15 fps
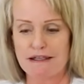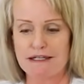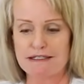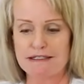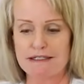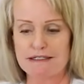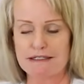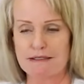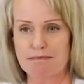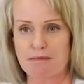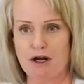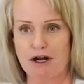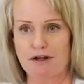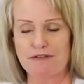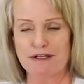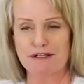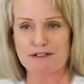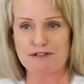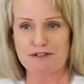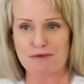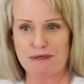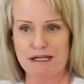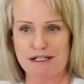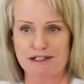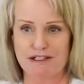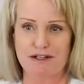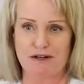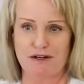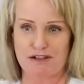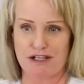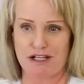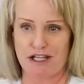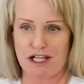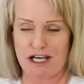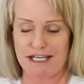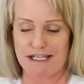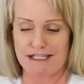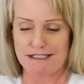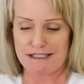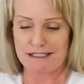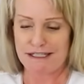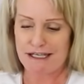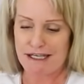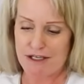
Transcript: This is the part that is directly on the client.